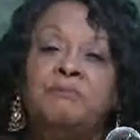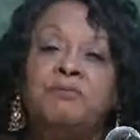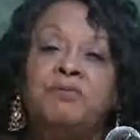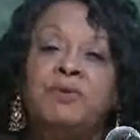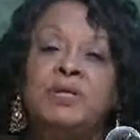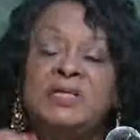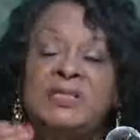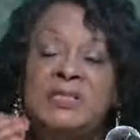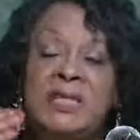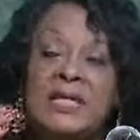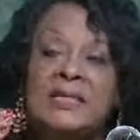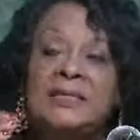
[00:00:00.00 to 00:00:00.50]

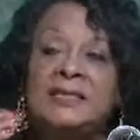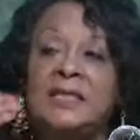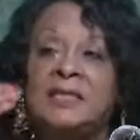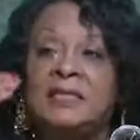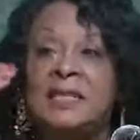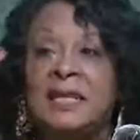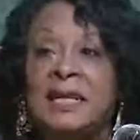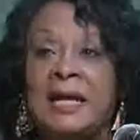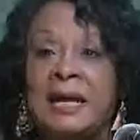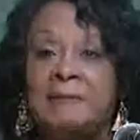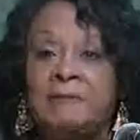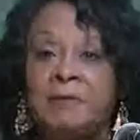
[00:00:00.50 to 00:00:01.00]
predicted
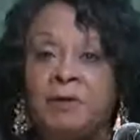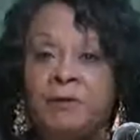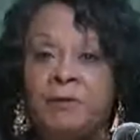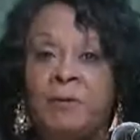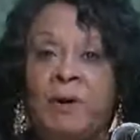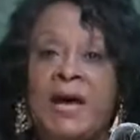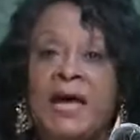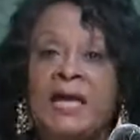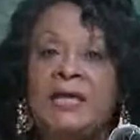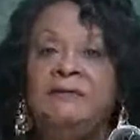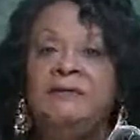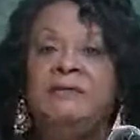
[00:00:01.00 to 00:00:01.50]
that I would
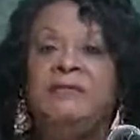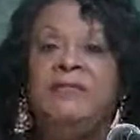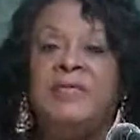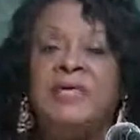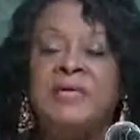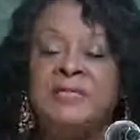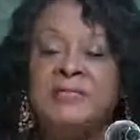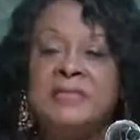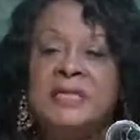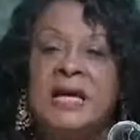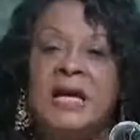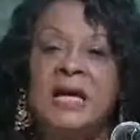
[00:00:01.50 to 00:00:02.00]
write
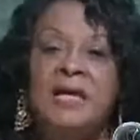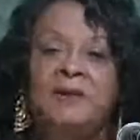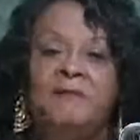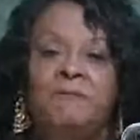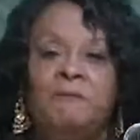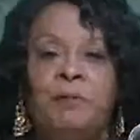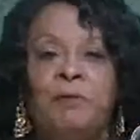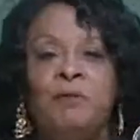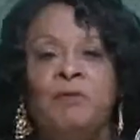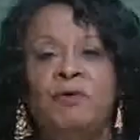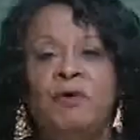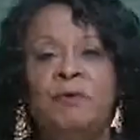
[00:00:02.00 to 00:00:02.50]
this kind
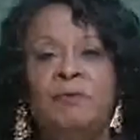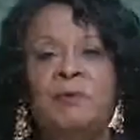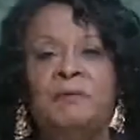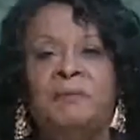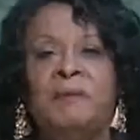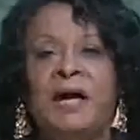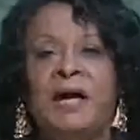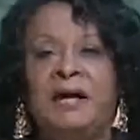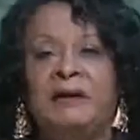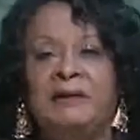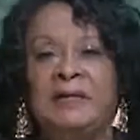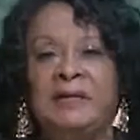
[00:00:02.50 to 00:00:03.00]
of poem
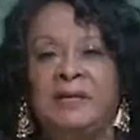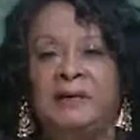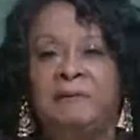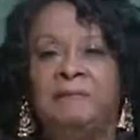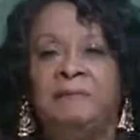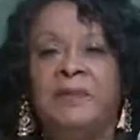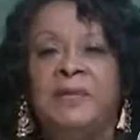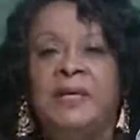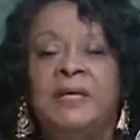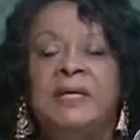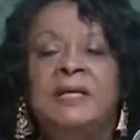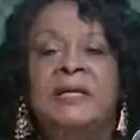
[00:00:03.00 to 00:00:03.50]
about
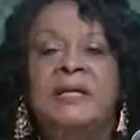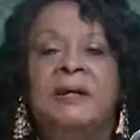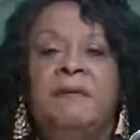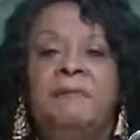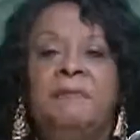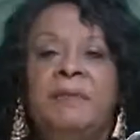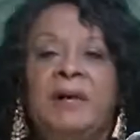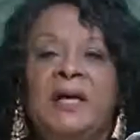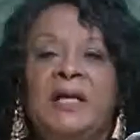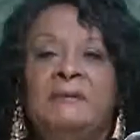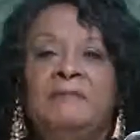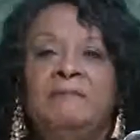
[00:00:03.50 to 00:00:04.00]
him.
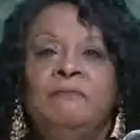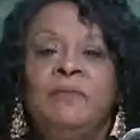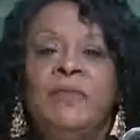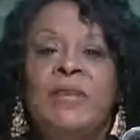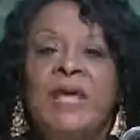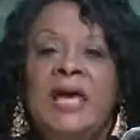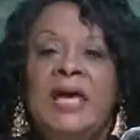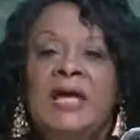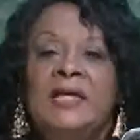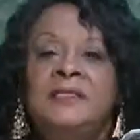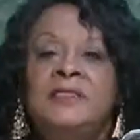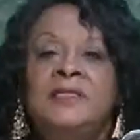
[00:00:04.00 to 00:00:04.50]
But
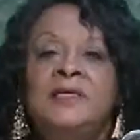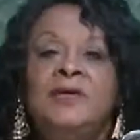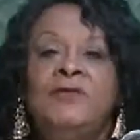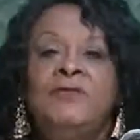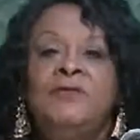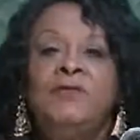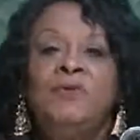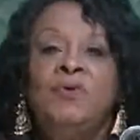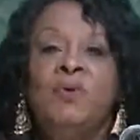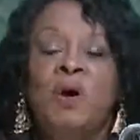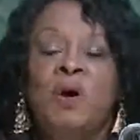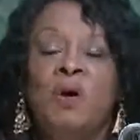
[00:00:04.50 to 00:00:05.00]
as he
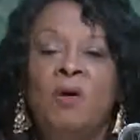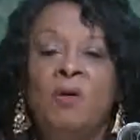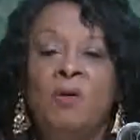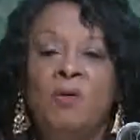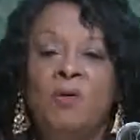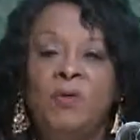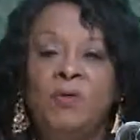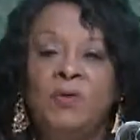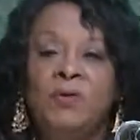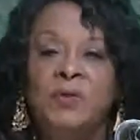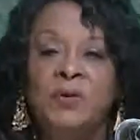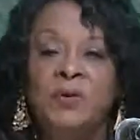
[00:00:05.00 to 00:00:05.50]
grew
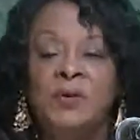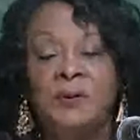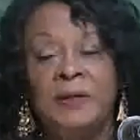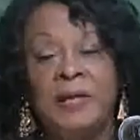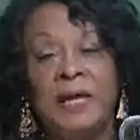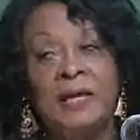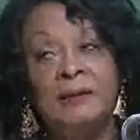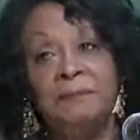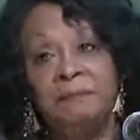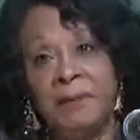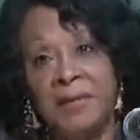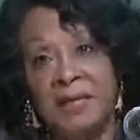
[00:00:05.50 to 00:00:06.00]
older
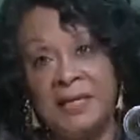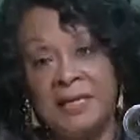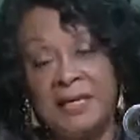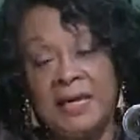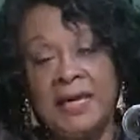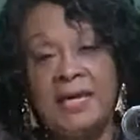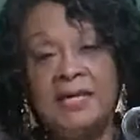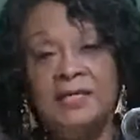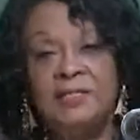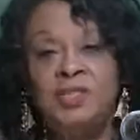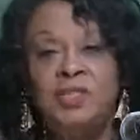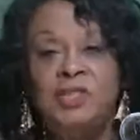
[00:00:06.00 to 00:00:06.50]
and
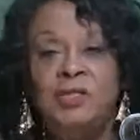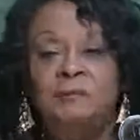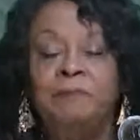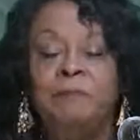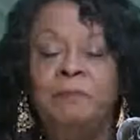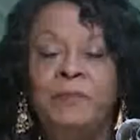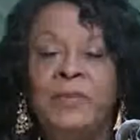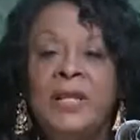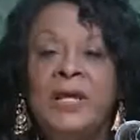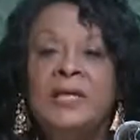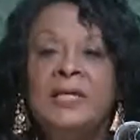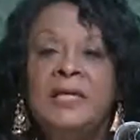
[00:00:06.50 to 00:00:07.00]

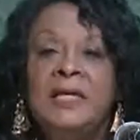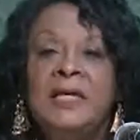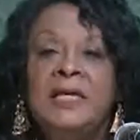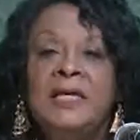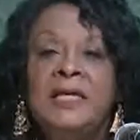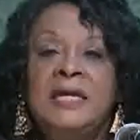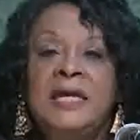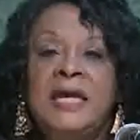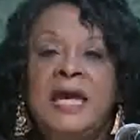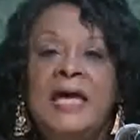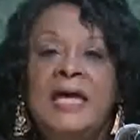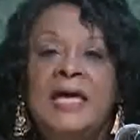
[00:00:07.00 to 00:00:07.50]
medication,
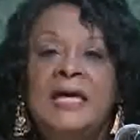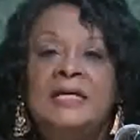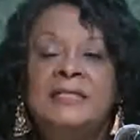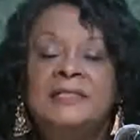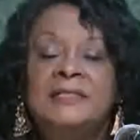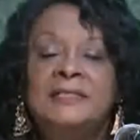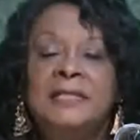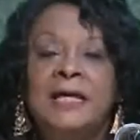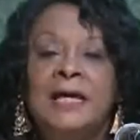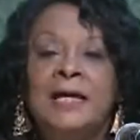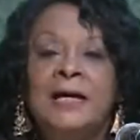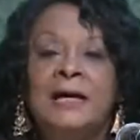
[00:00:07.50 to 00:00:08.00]
he
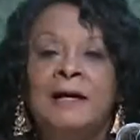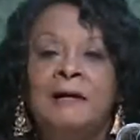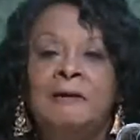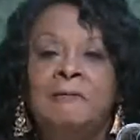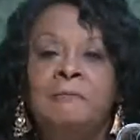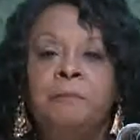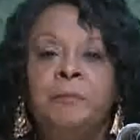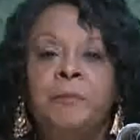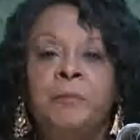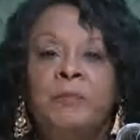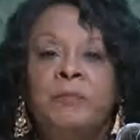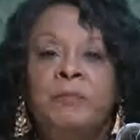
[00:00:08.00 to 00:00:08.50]
has
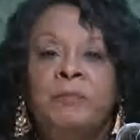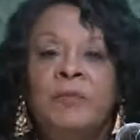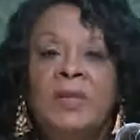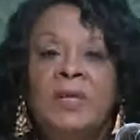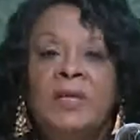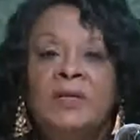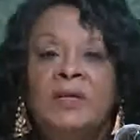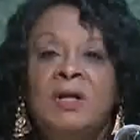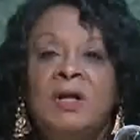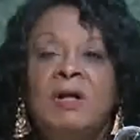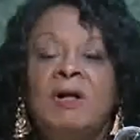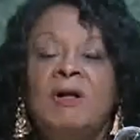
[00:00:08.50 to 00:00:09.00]

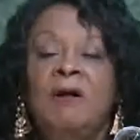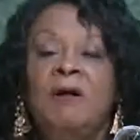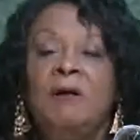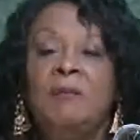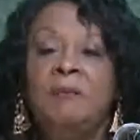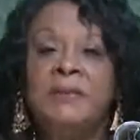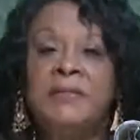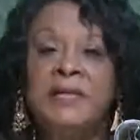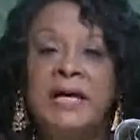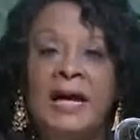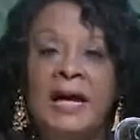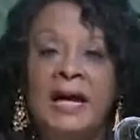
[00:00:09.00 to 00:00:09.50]

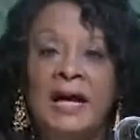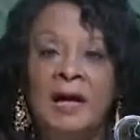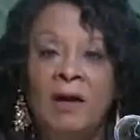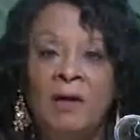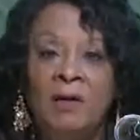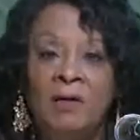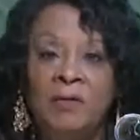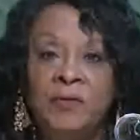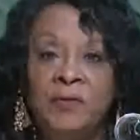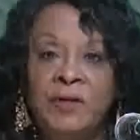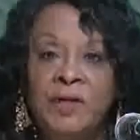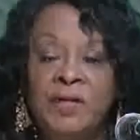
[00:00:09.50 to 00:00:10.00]
calmed
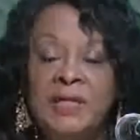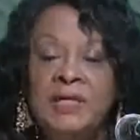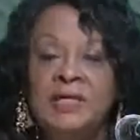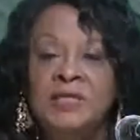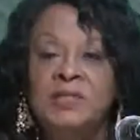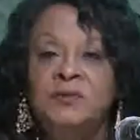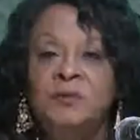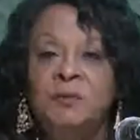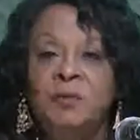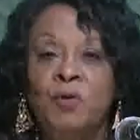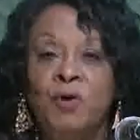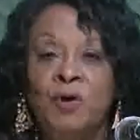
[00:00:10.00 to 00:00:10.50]
down.
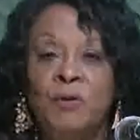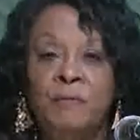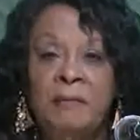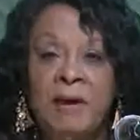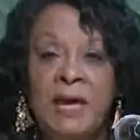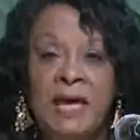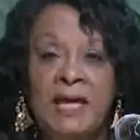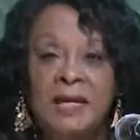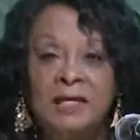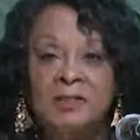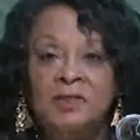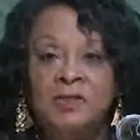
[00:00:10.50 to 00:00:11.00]
He's more
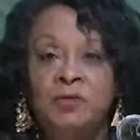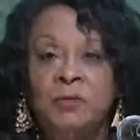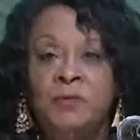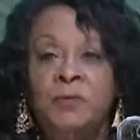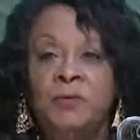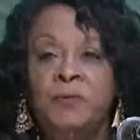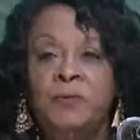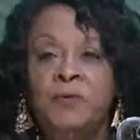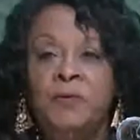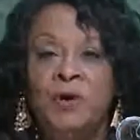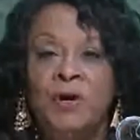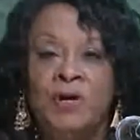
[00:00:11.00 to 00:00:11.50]

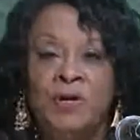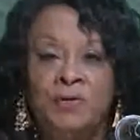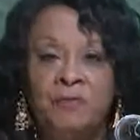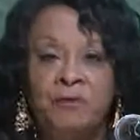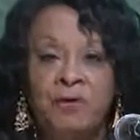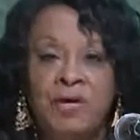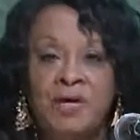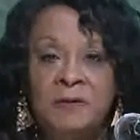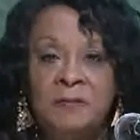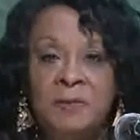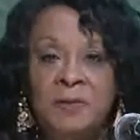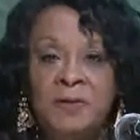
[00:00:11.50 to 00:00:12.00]
manageable, more
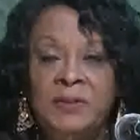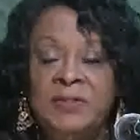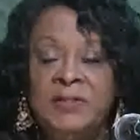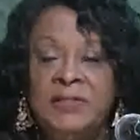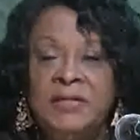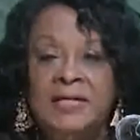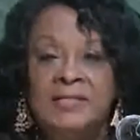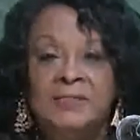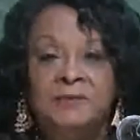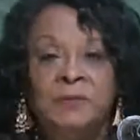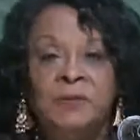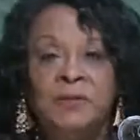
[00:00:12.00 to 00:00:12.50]
agreeable. He
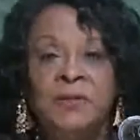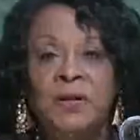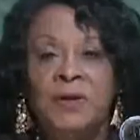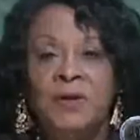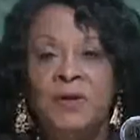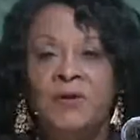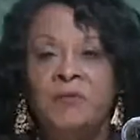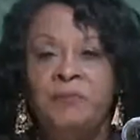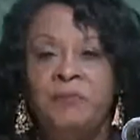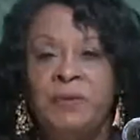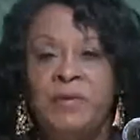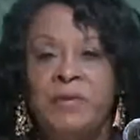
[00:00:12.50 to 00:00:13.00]
doesn't want to
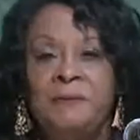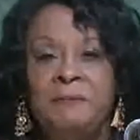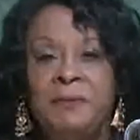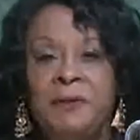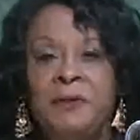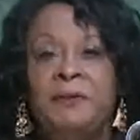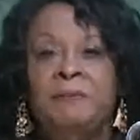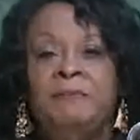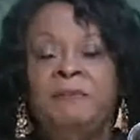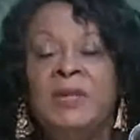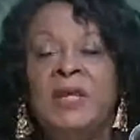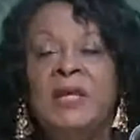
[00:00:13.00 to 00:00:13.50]
hurt
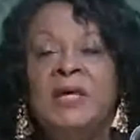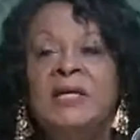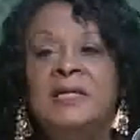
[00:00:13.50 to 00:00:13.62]
people.